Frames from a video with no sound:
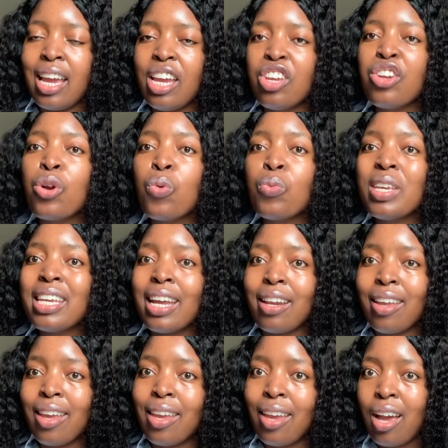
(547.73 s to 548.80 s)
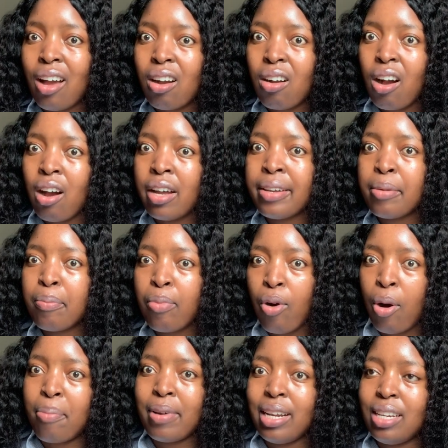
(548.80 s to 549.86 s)
We can hear God
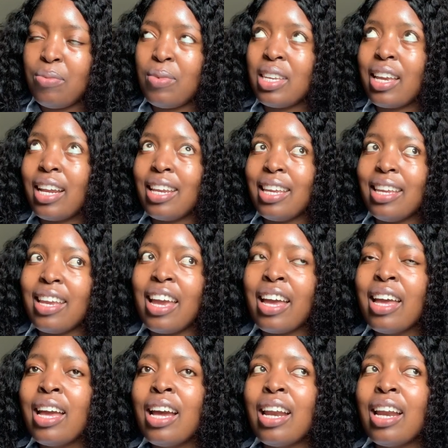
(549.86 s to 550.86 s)
properly. We can hear,